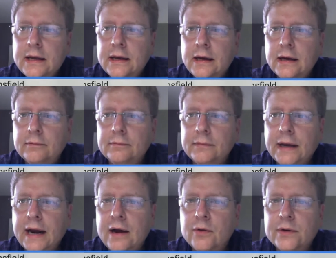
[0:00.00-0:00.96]

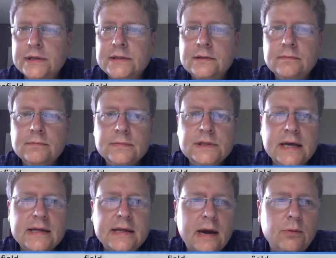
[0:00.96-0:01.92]
And I always
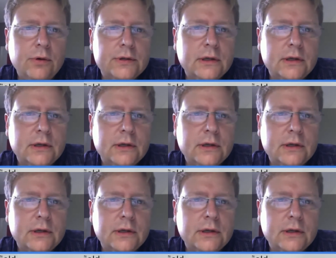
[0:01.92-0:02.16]
say that I want